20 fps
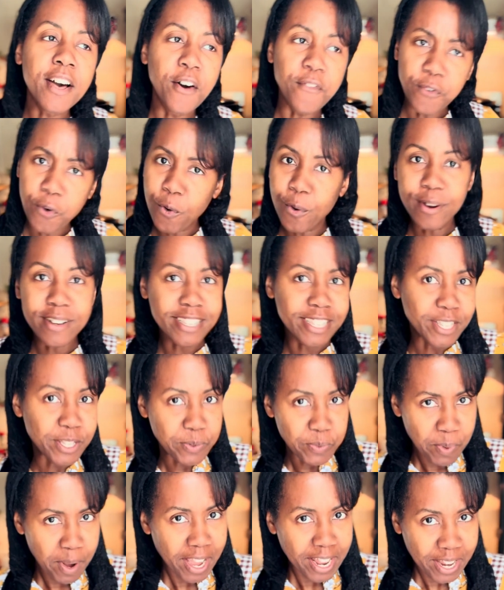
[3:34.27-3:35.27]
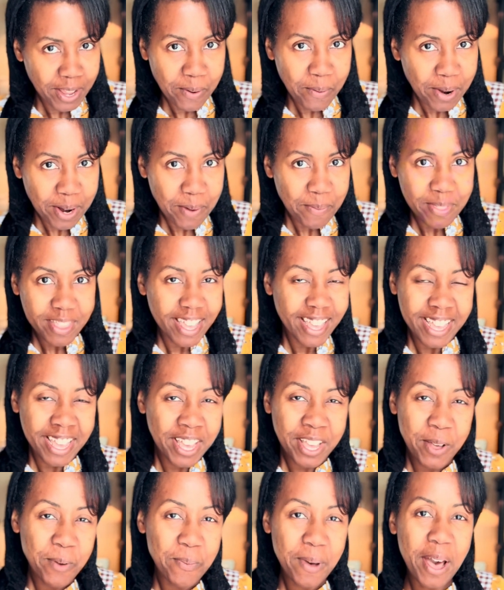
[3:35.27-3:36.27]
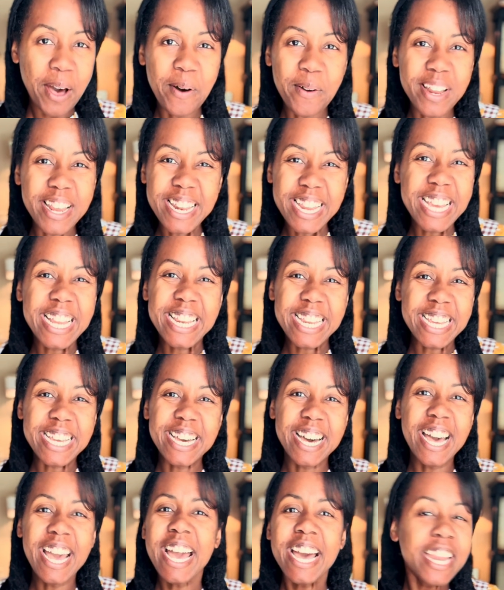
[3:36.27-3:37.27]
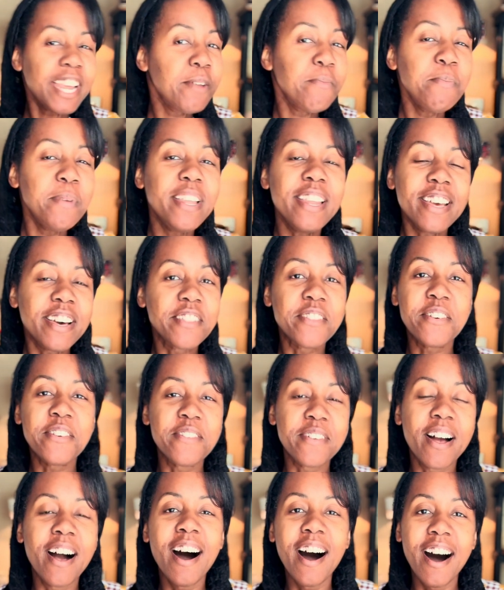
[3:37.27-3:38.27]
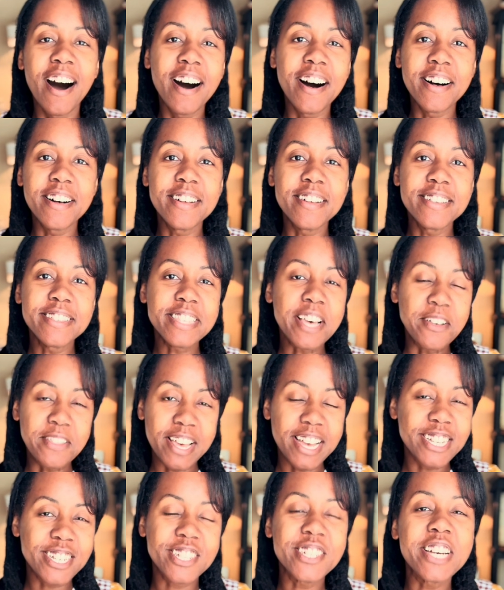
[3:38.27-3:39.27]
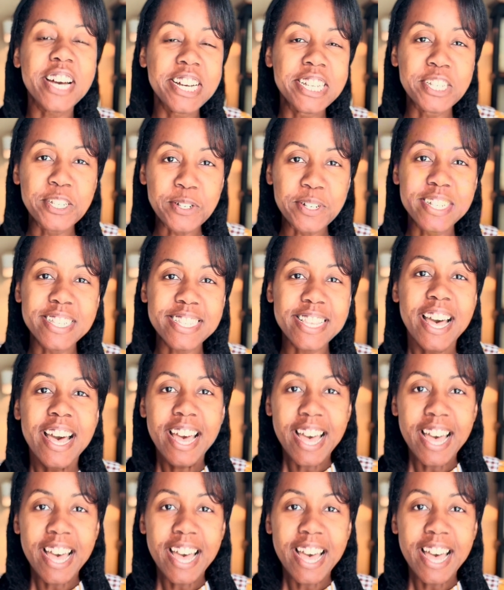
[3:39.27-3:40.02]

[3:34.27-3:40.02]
of course, is mainly what I'm thinking about, in India and in many other South Asian countries.